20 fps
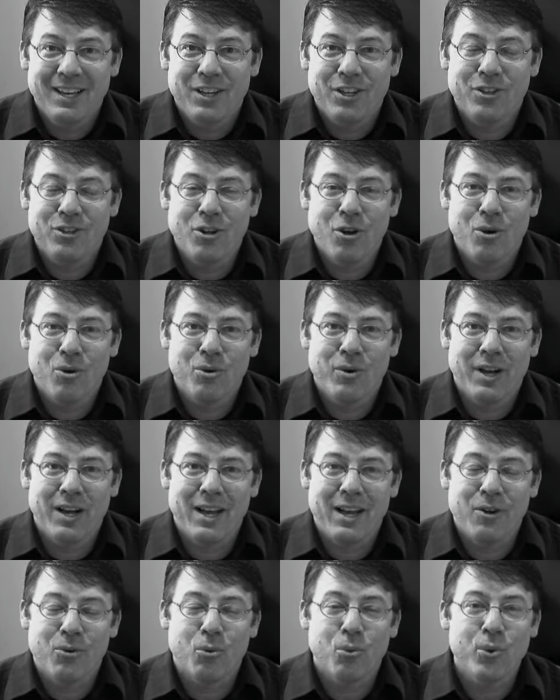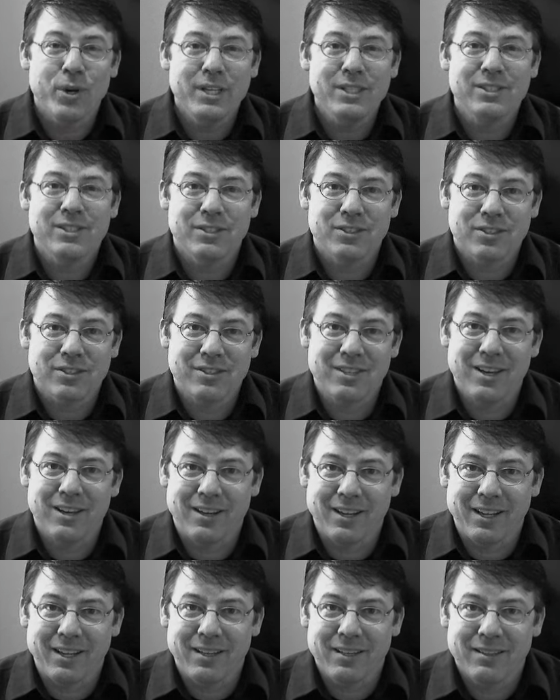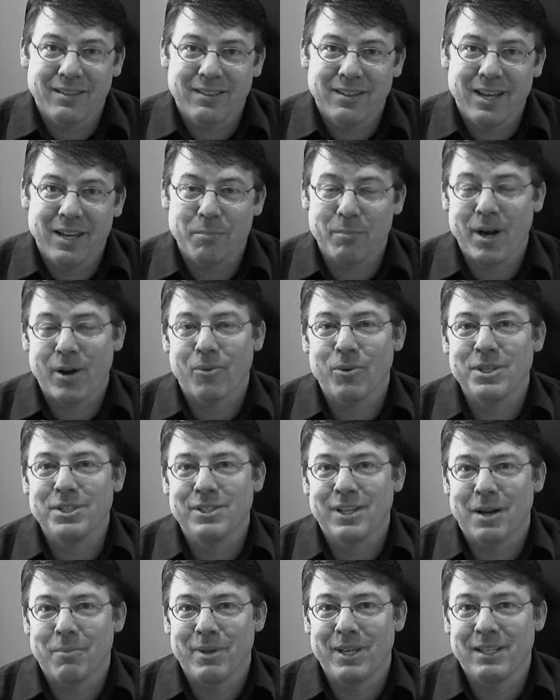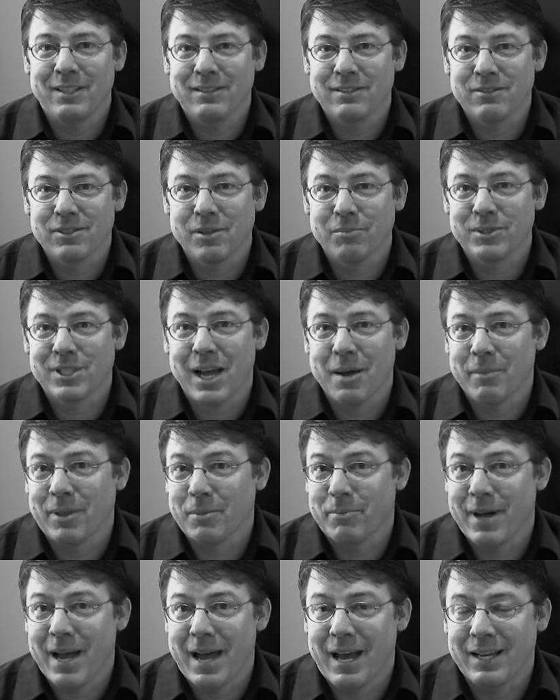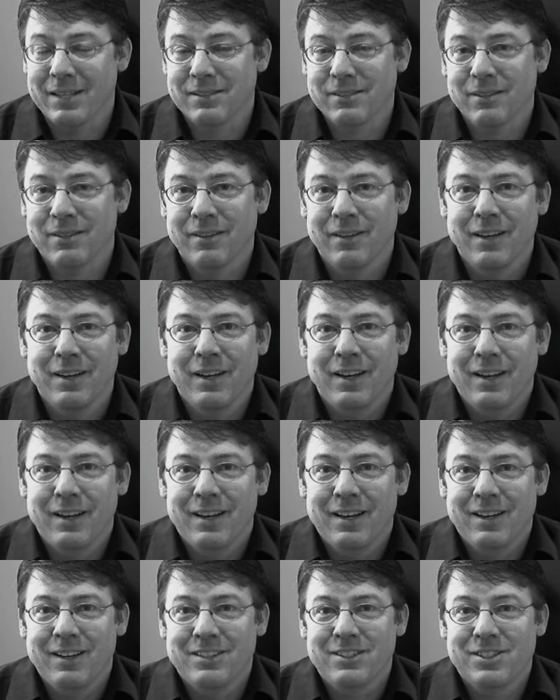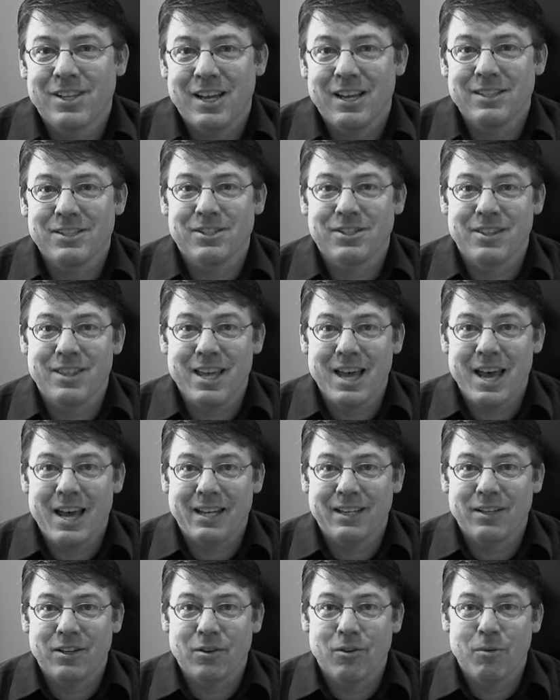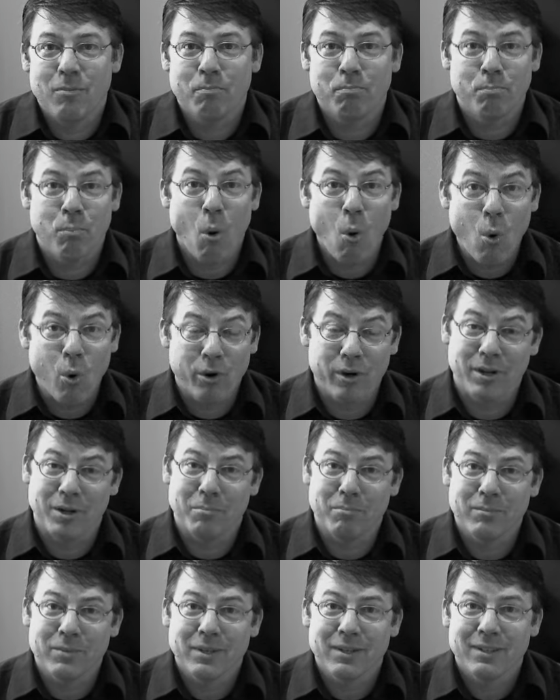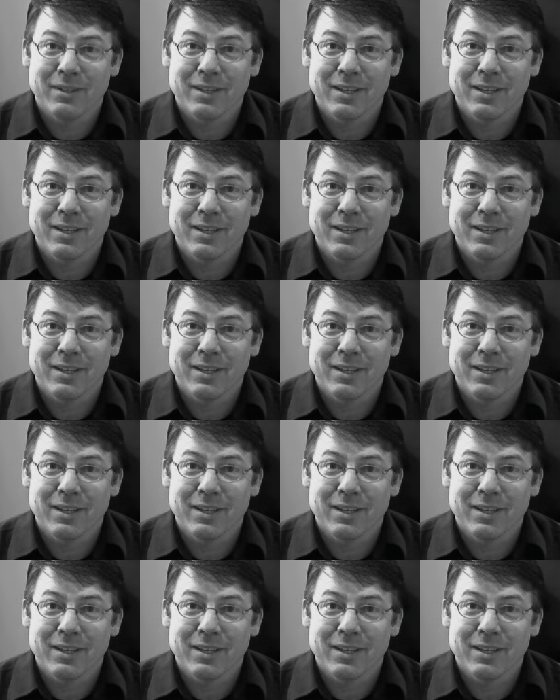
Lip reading: You know, a recent study, and by recent I mean sometime in the past, says that boredom